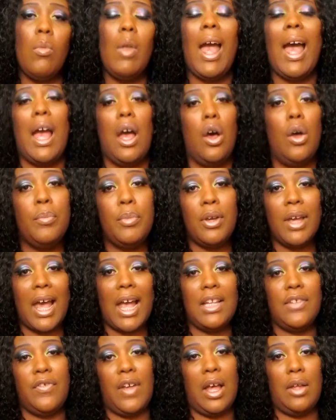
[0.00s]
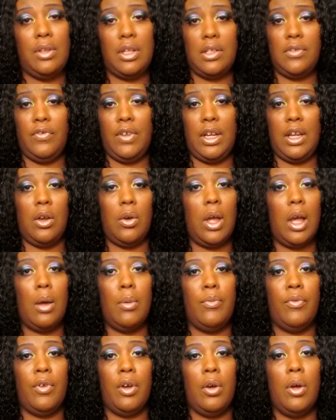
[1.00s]
I hope you guys found this video
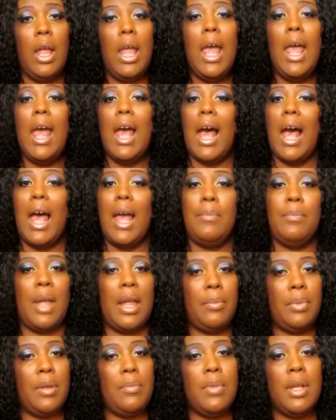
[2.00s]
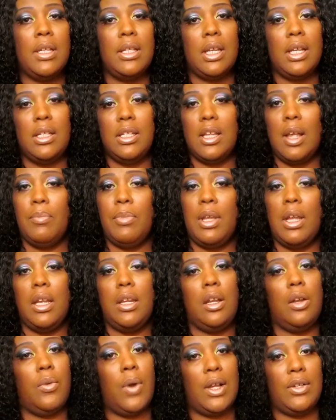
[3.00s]
helpful. I may be missing something.
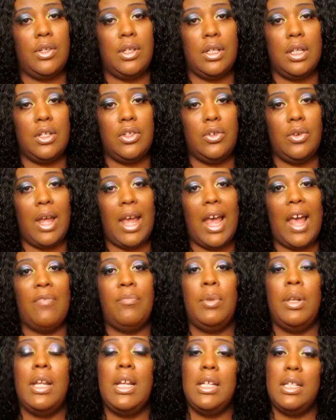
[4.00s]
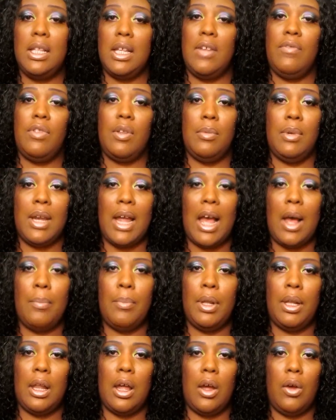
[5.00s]
Any questions that you have, please leave them down
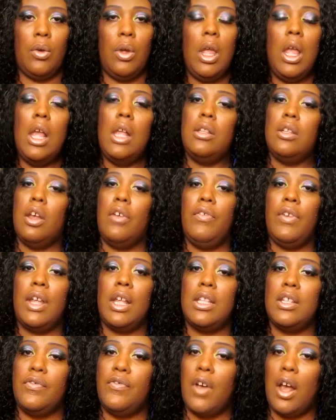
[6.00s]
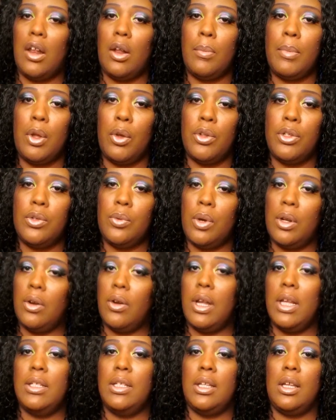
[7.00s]
below. Don't forget to follow me on Twitter,
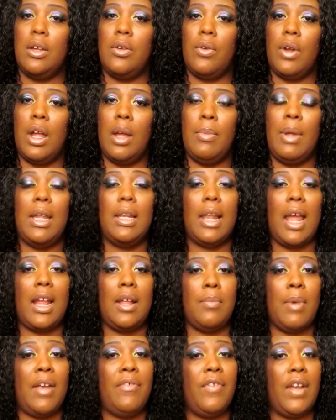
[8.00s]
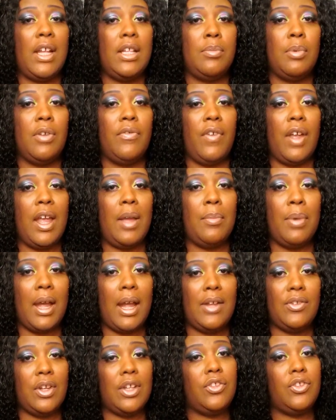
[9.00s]
Instagram, and like my Facebook fan
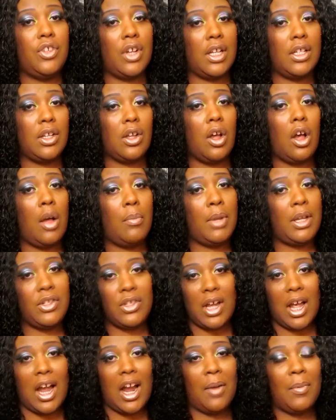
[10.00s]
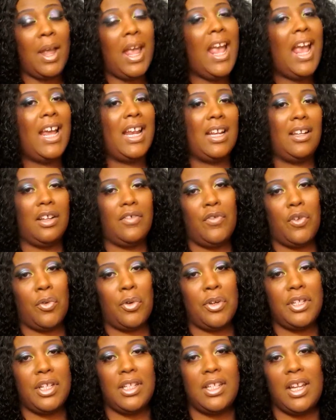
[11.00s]
page at Just Call Me Charm. And I look
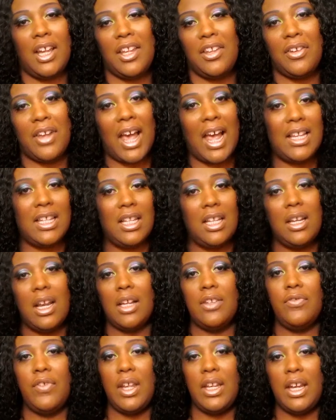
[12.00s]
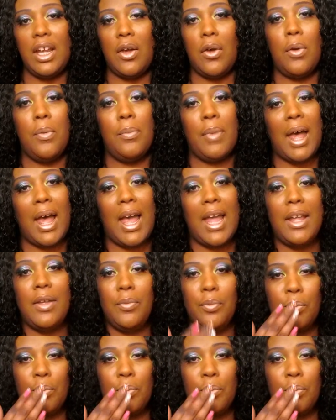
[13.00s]
forward to seeing you guys in the next video. Bye.